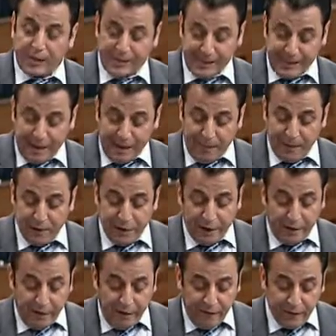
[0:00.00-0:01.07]
established
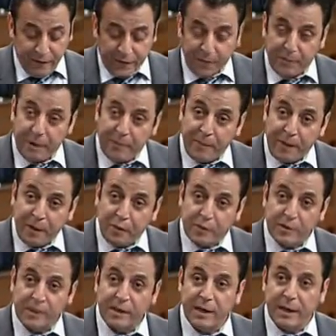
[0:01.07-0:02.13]
an office in
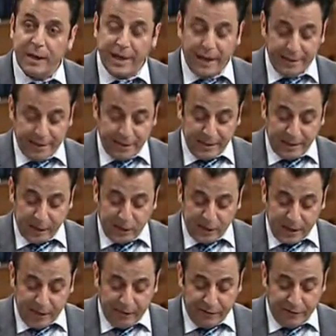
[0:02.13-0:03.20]
Barbados in
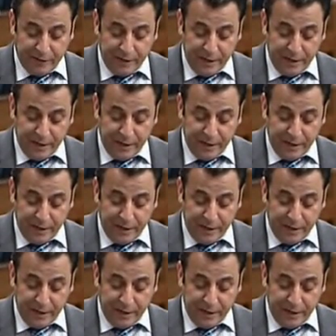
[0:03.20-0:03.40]
1907.